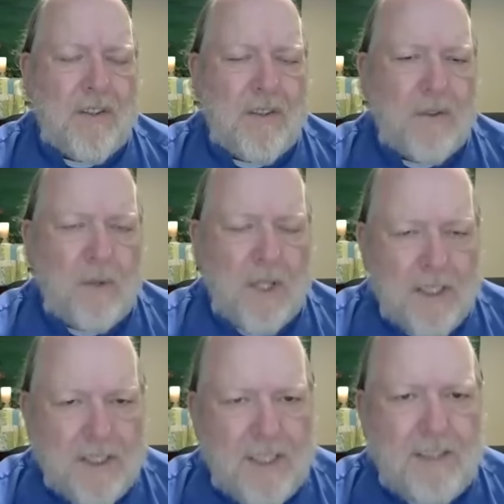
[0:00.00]

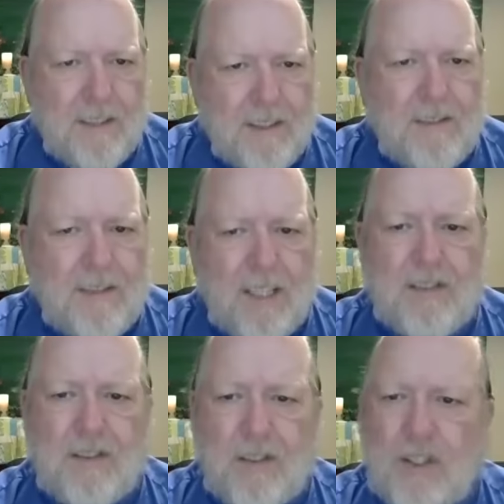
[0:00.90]
what Jesus
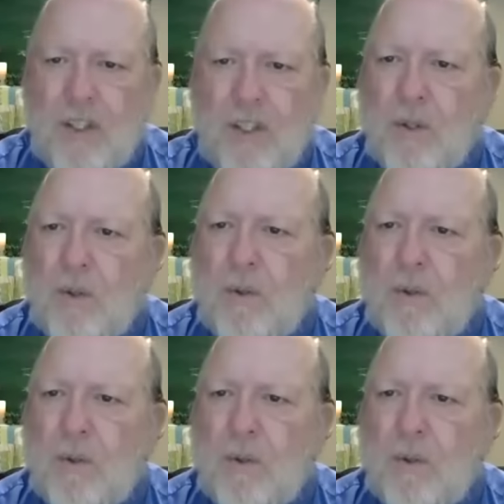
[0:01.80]
says to you